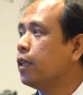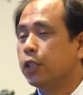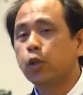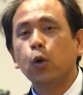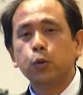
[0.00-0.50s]

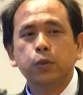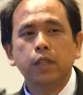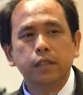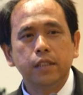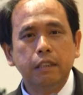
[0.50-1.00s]
and go to
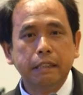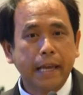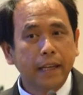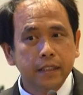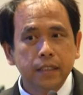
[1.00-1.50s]
the
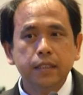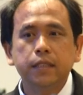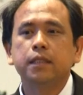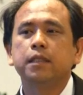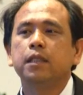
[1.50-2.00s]

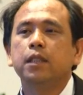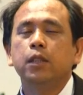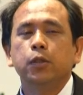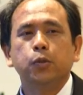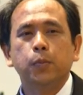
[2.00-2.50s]
reactors
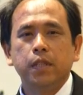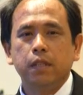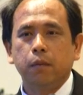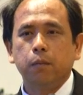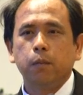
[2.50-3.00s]
to be
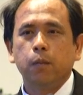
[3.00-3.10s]
the